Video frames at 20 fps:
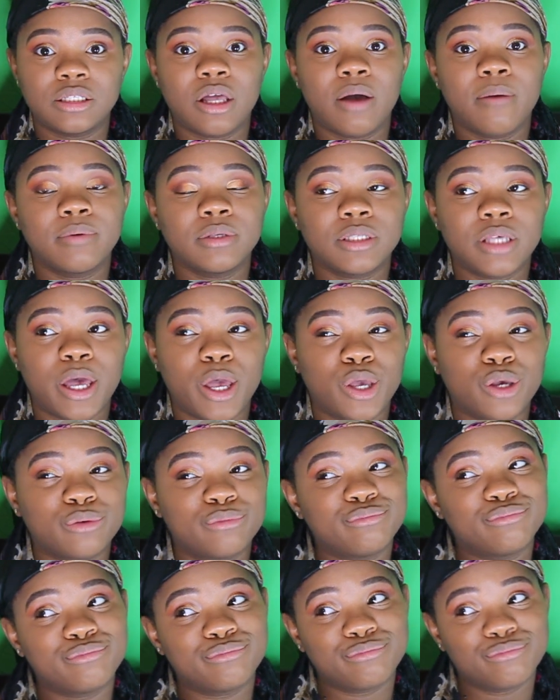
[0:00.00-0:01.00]
And I was like,
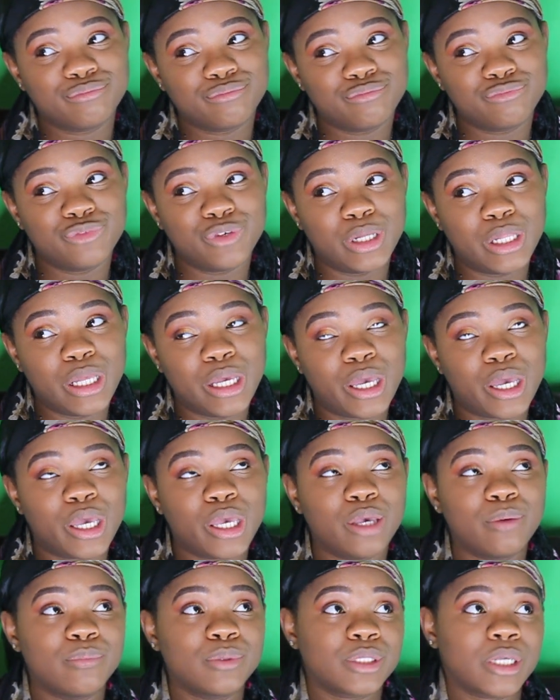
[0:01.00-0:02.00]
really? And
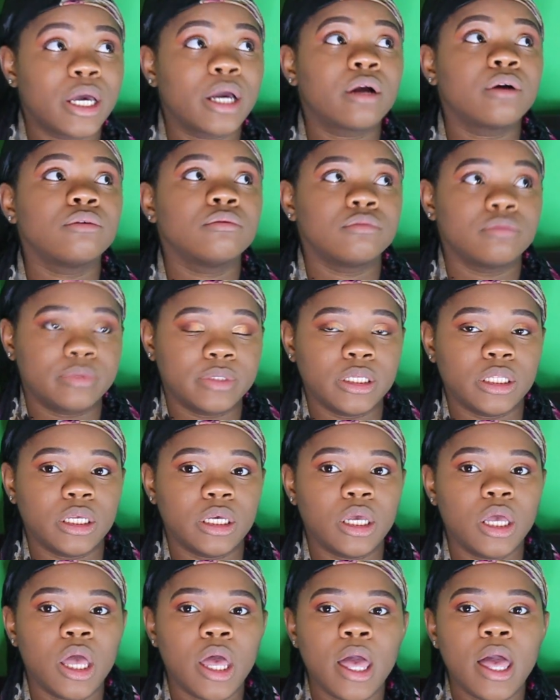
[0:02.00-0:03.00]
he was like,
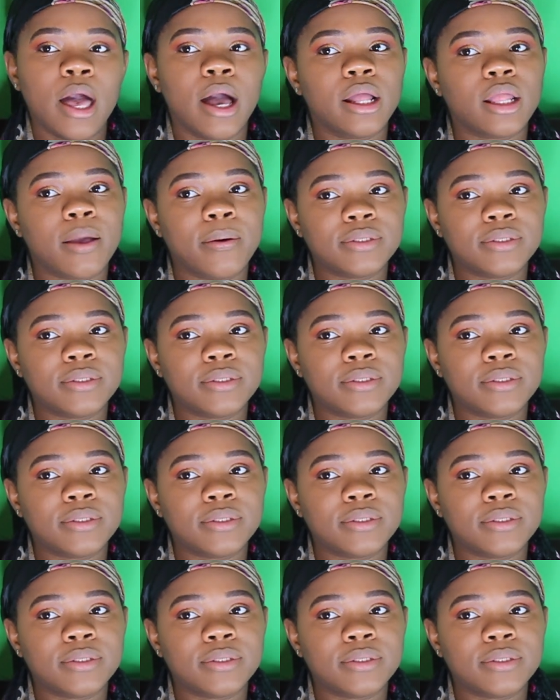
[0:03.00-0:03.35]
really? And I